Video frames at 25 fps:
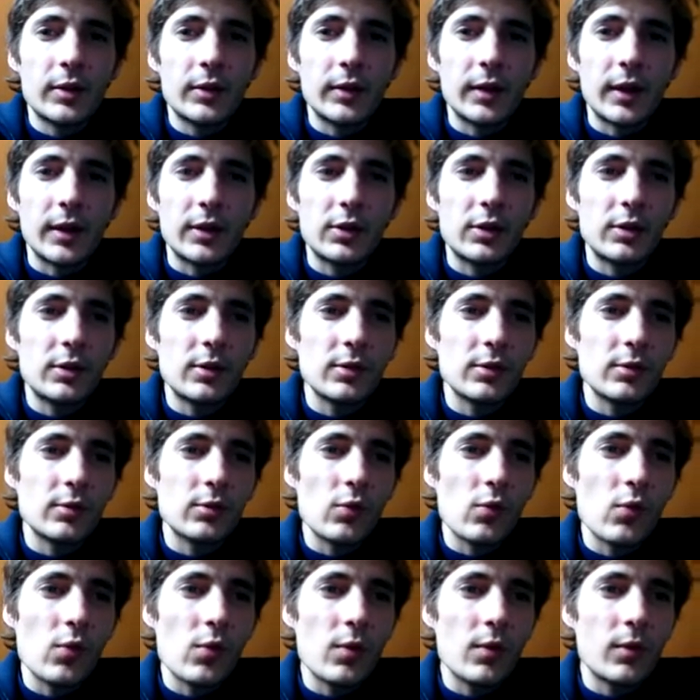that
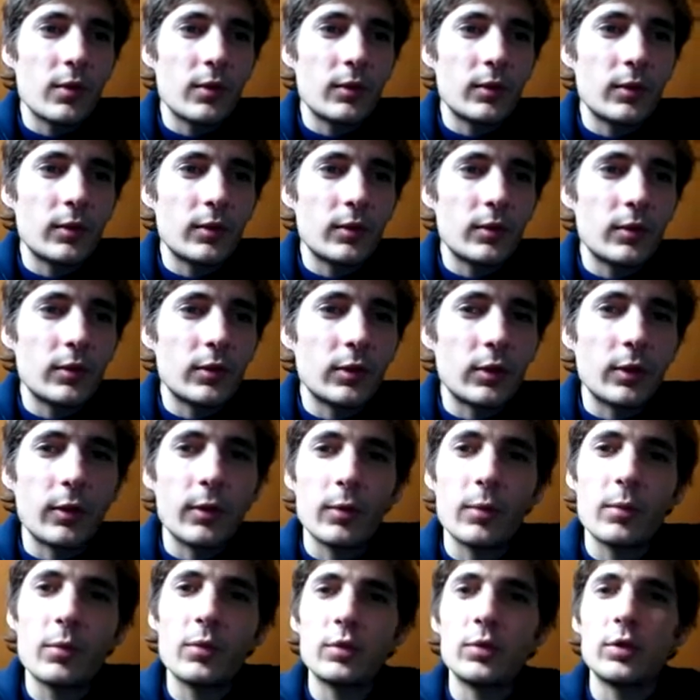the
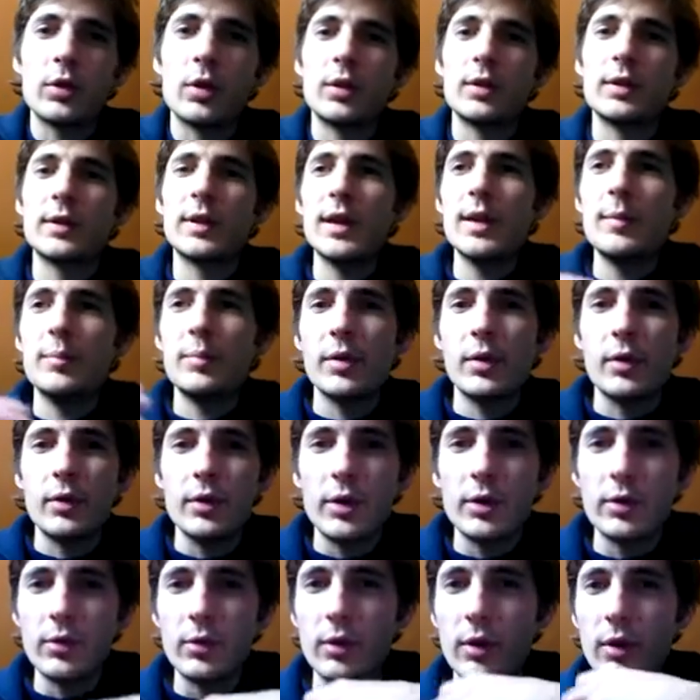deeper
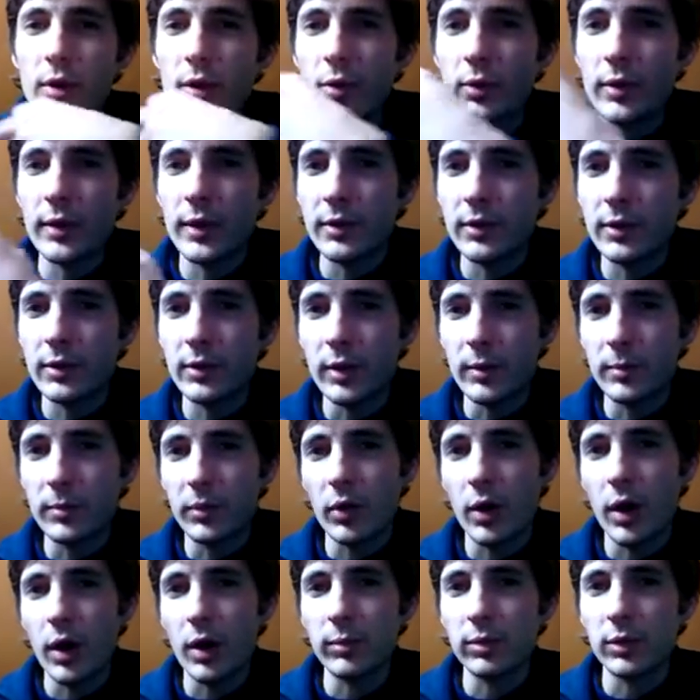you go into a
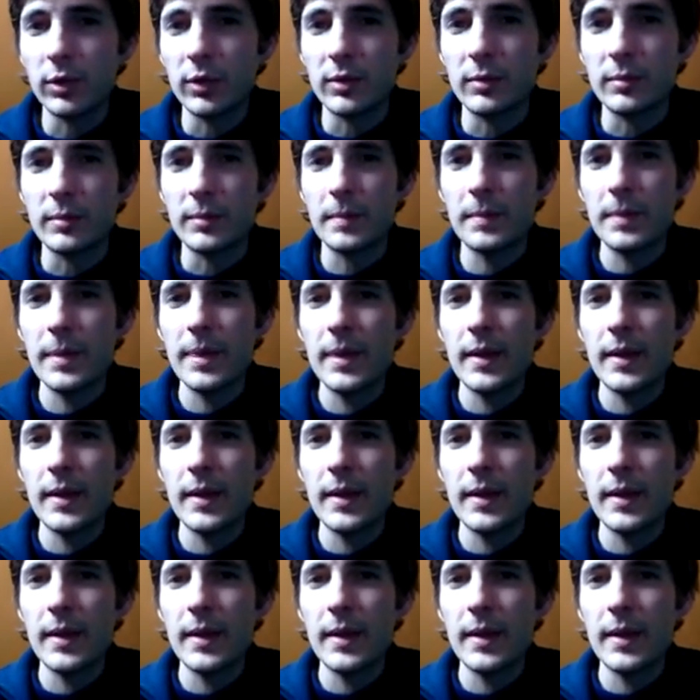problem,